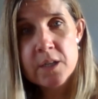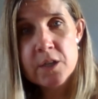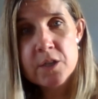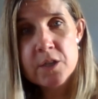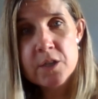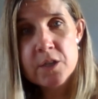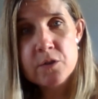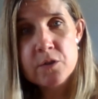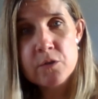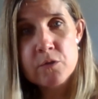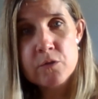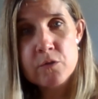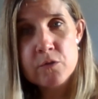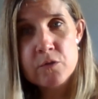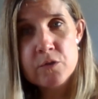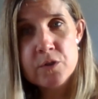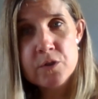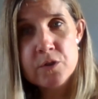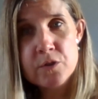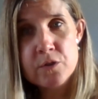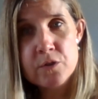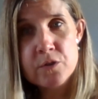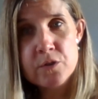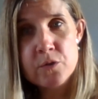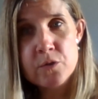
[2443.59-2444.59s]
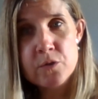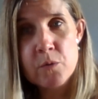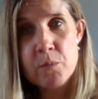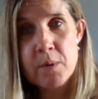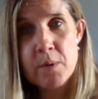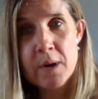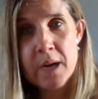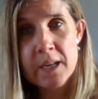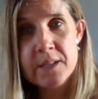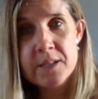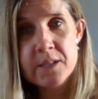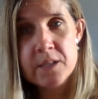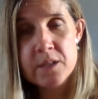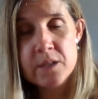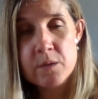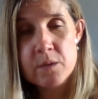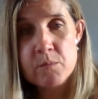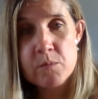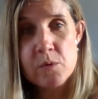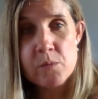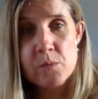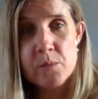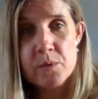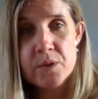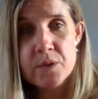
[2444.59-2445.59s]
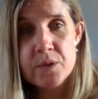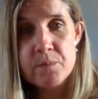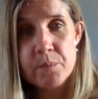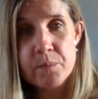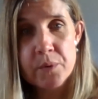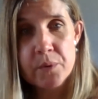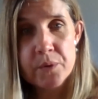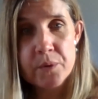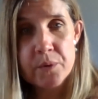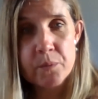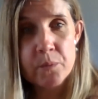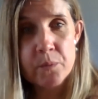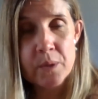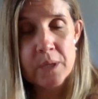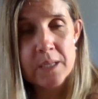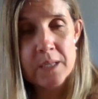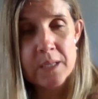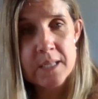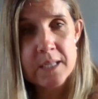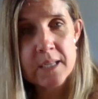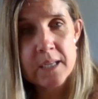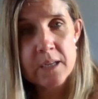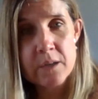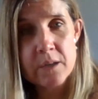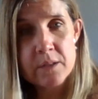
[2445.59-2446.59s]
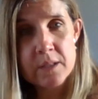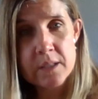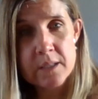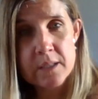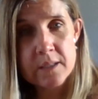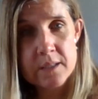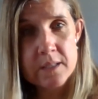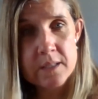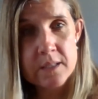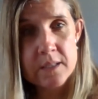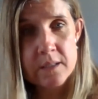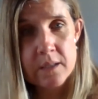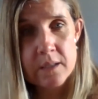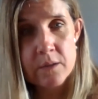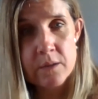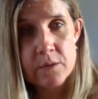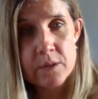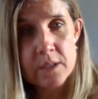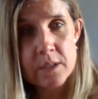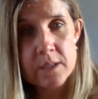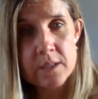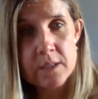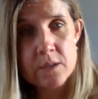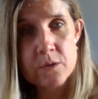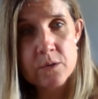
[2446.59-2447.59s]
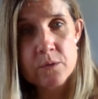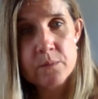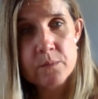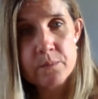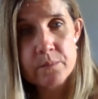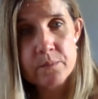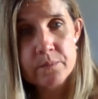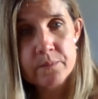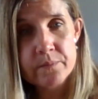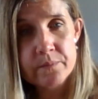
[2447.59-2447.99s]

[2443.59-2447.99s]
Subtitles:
So there's no plans at the moment, but we'll see how things go.